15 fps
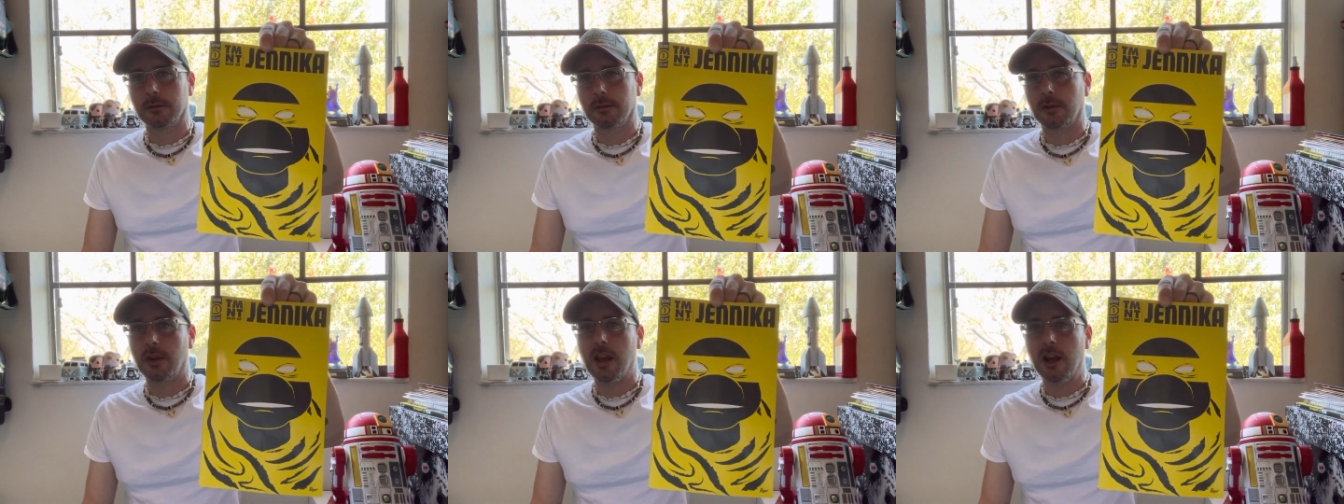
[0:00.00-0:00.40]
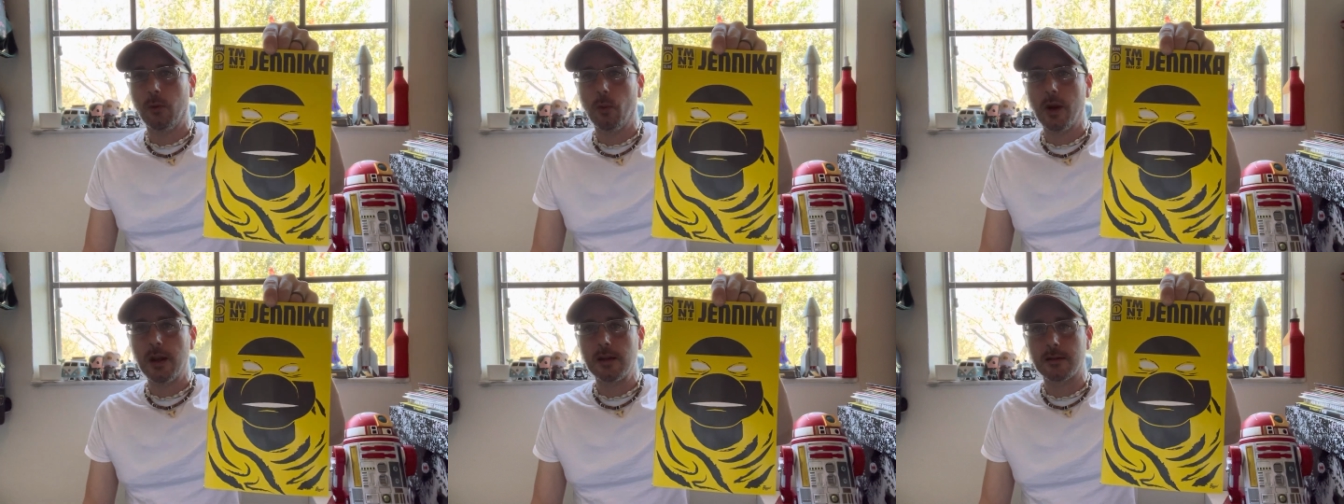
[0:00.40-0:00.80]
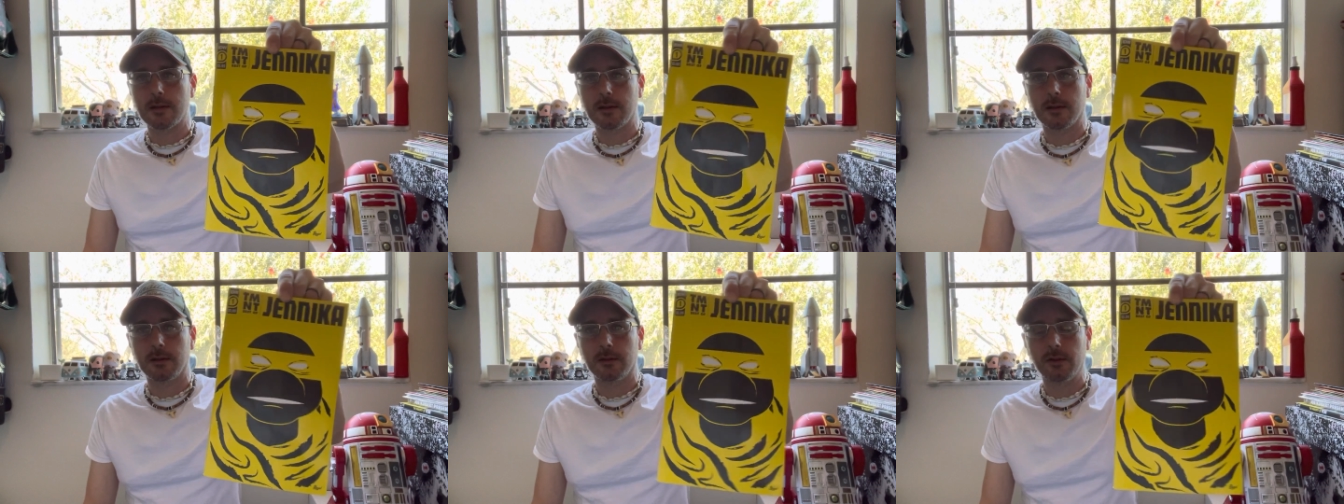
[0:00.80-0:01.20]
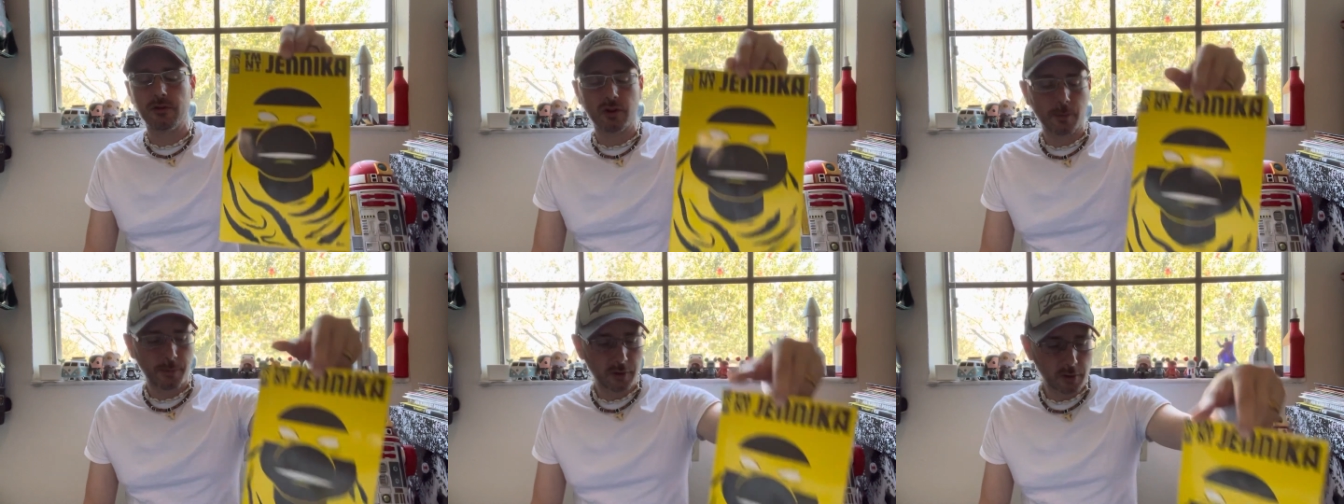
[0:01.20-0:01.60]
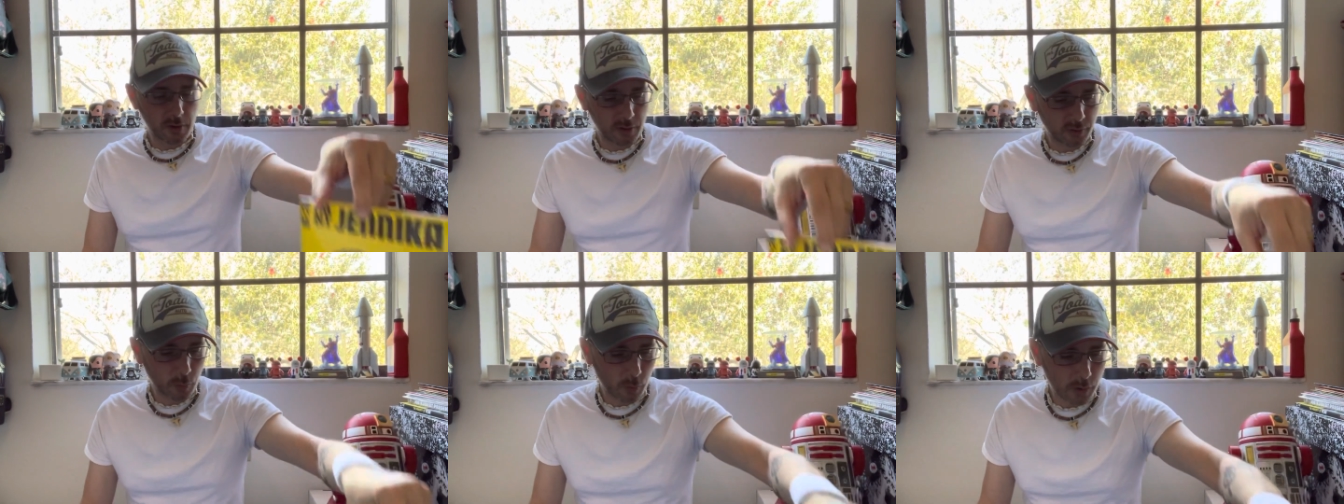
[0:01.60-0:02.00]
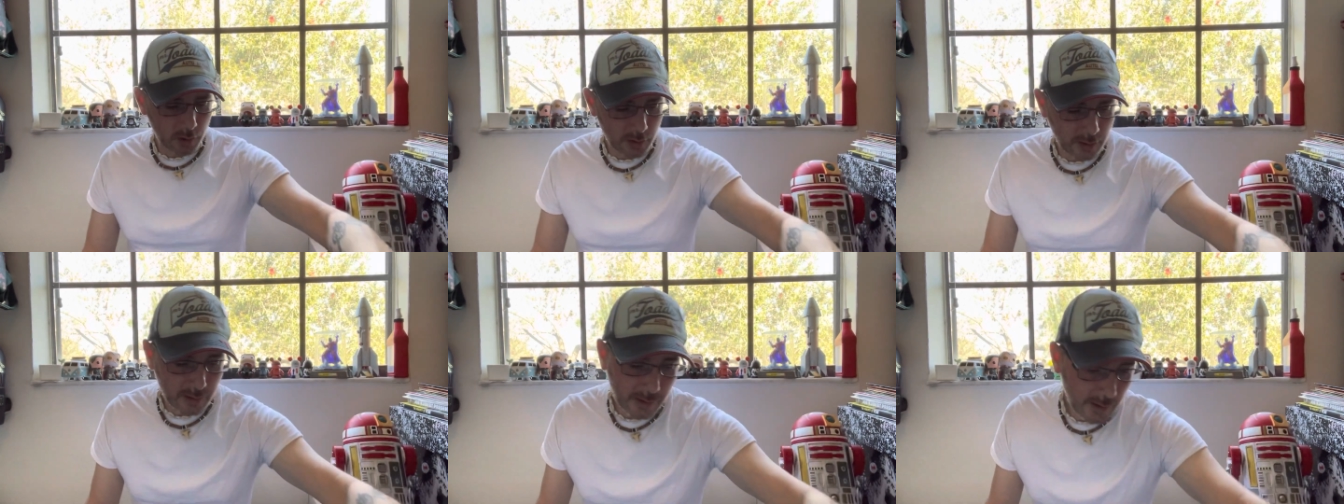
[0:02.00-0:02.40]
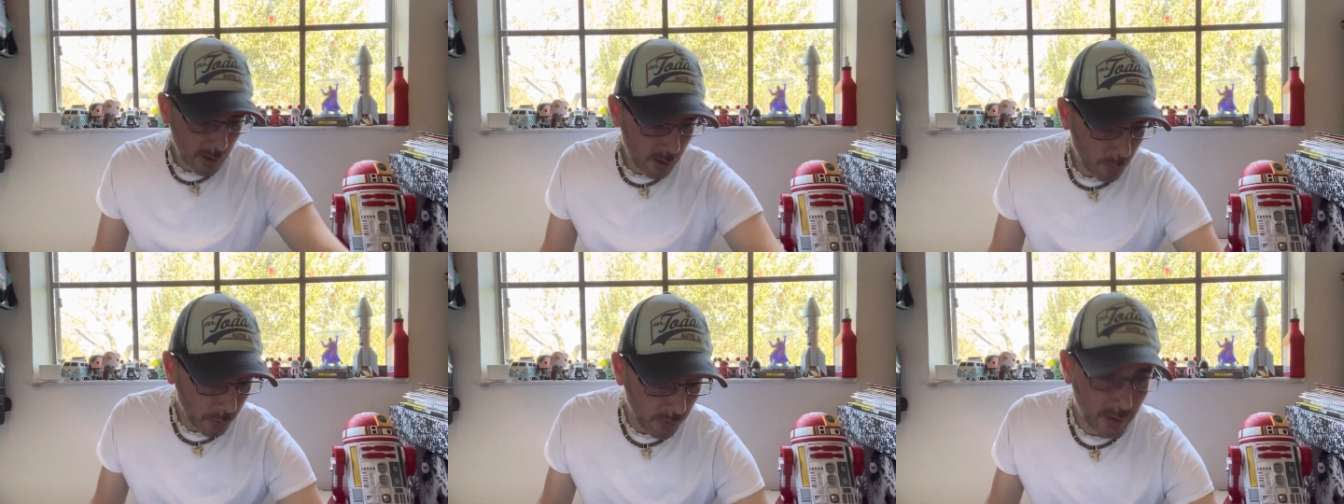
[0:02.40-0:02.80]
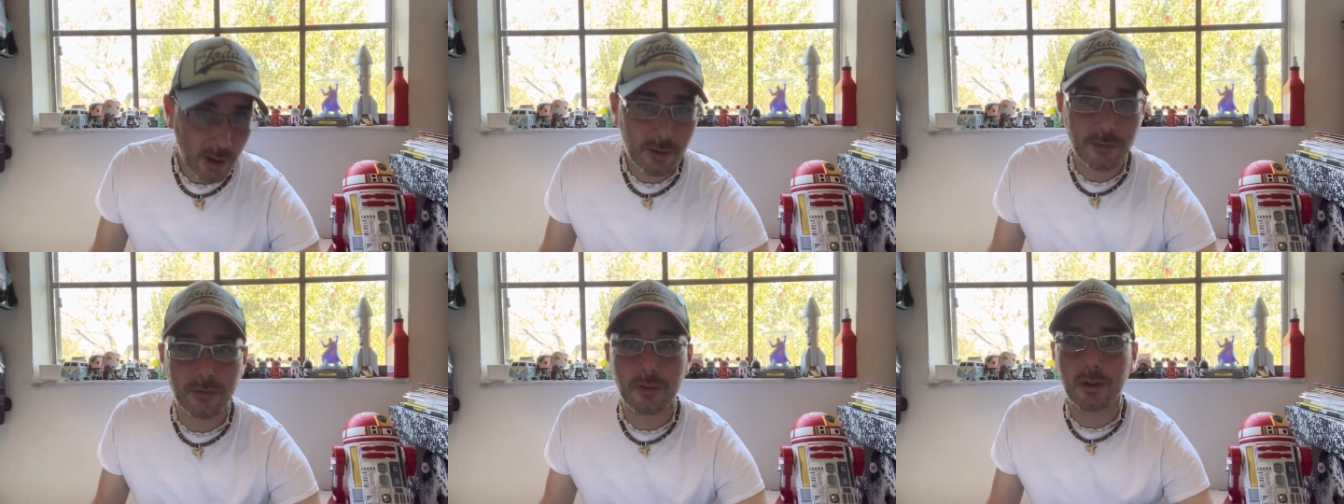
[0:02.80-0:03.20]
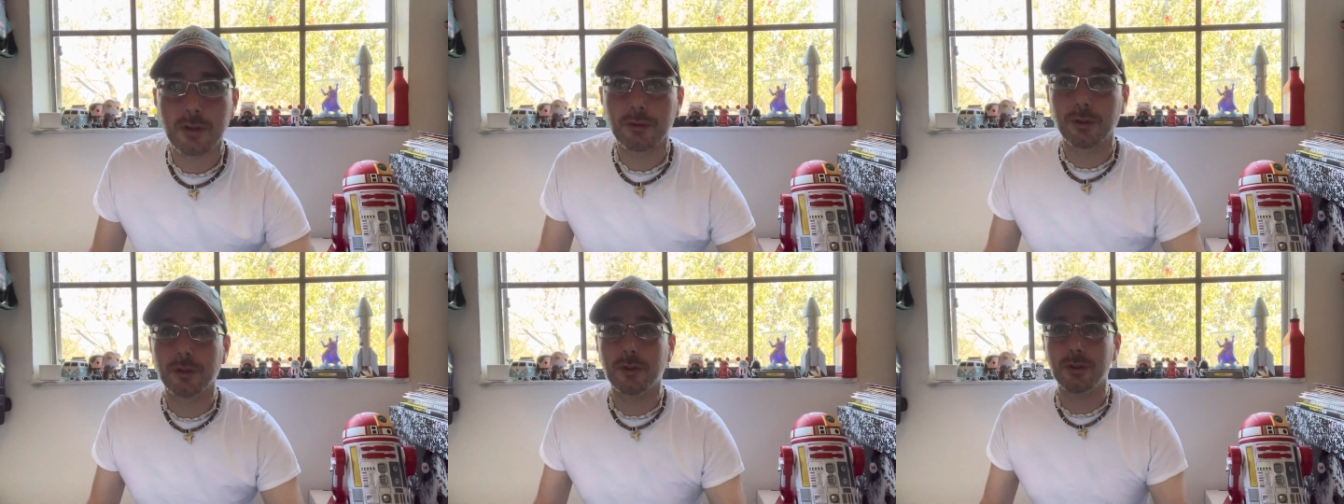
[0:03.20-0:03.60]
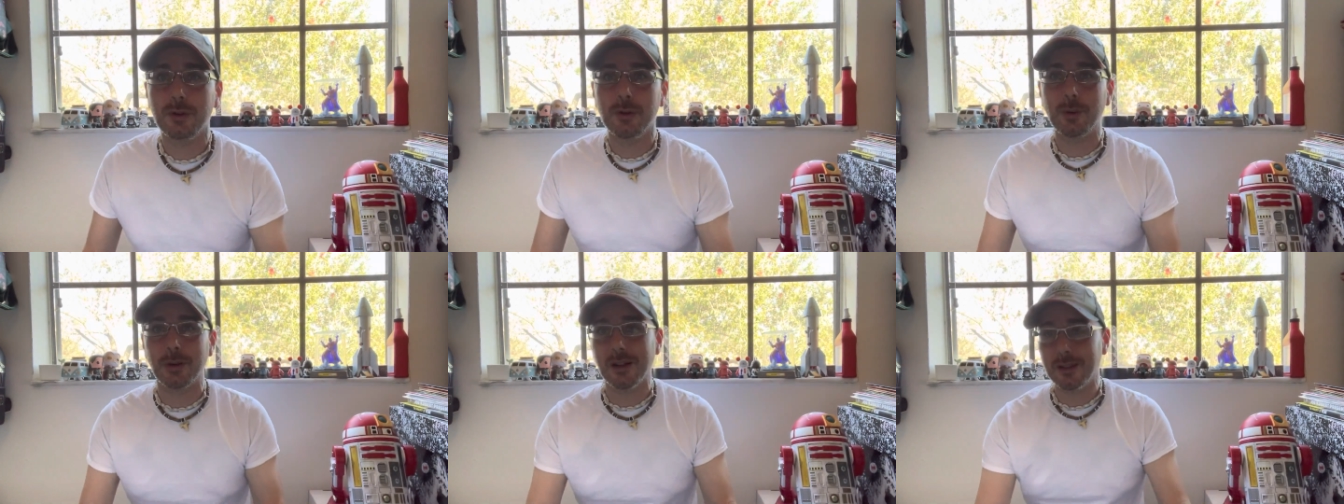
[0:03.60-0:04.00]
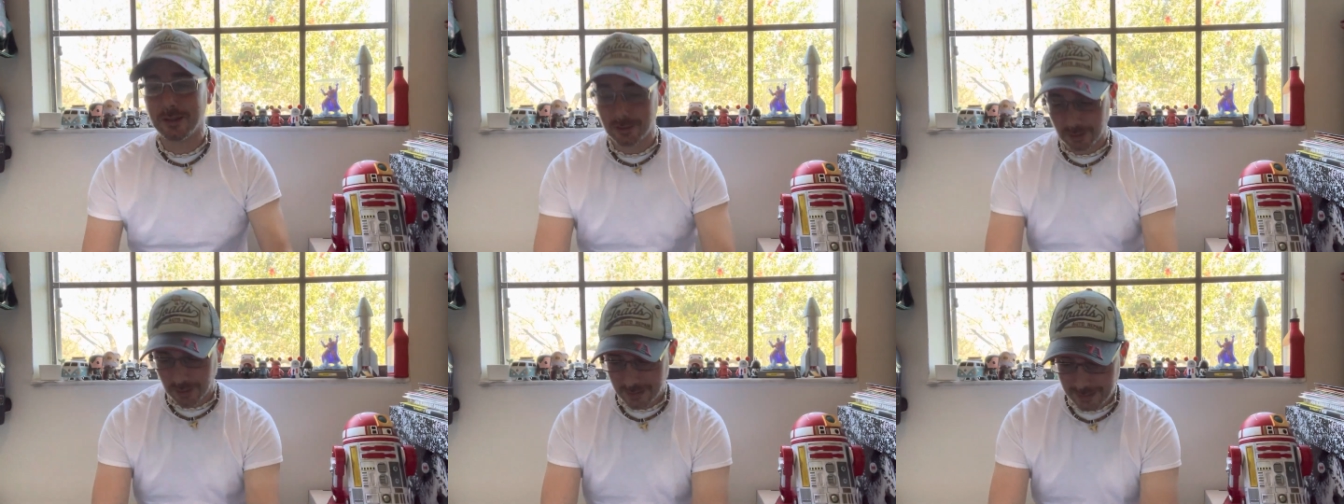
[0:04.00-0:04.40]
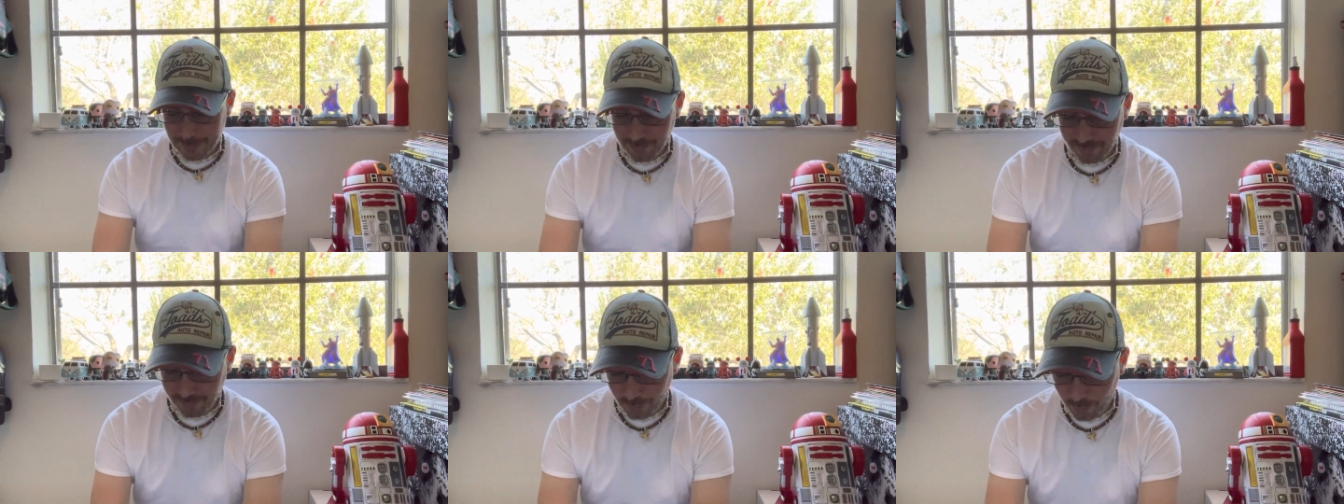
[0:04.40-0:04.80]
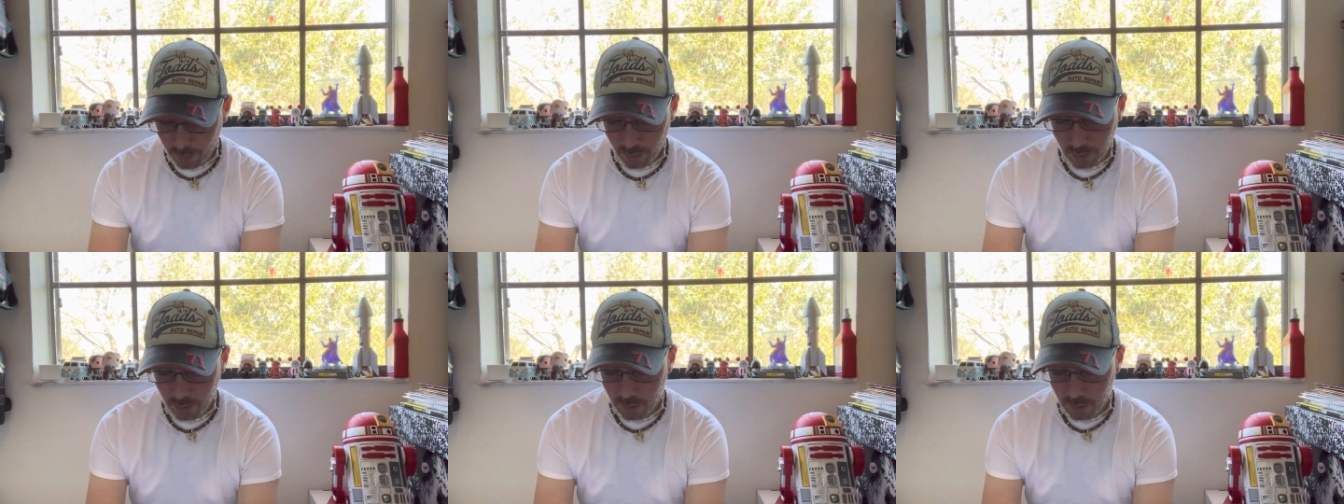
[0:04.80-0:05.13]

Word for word: Can't wait to jump into this one. And now, without further ado, it's time for